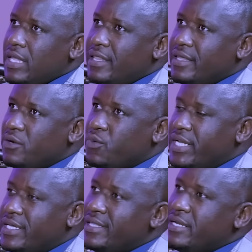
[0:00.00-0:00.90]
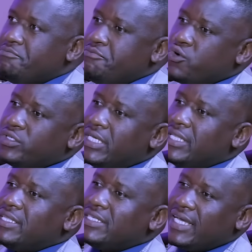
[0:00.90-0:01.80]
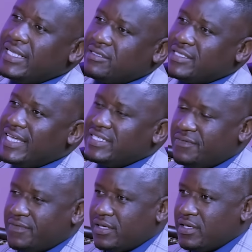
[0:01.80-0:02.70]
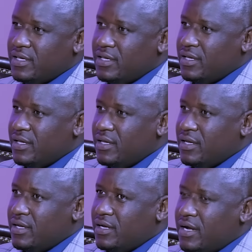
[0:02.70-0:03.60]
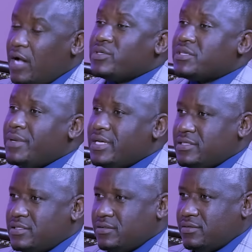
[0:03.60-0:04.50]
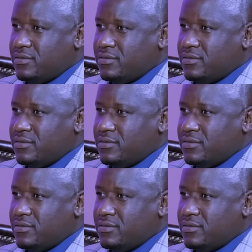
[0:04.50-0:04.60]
And then when he then brought in the title scientific, I was amazed.